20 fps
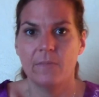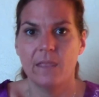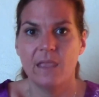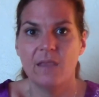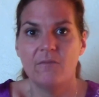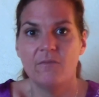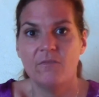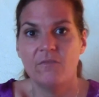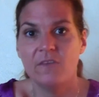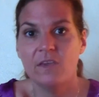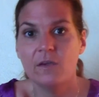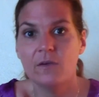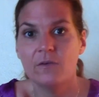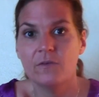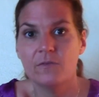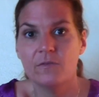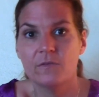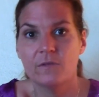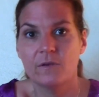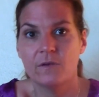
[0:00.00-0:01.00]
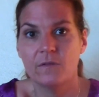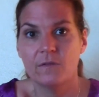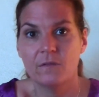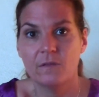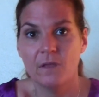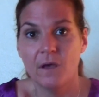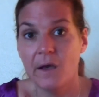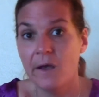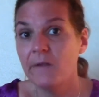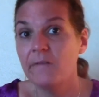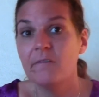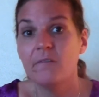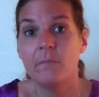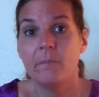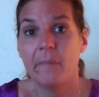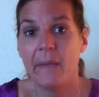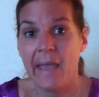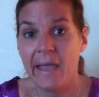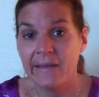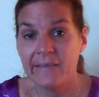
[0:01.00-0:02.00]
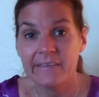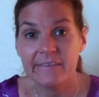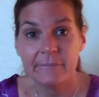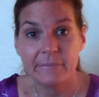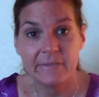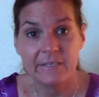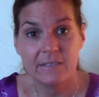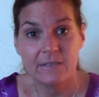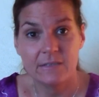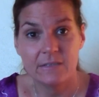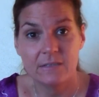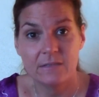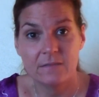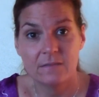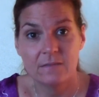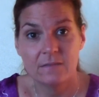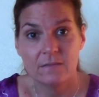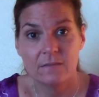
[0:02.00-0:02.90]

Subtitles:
it feels a lot of abandonment.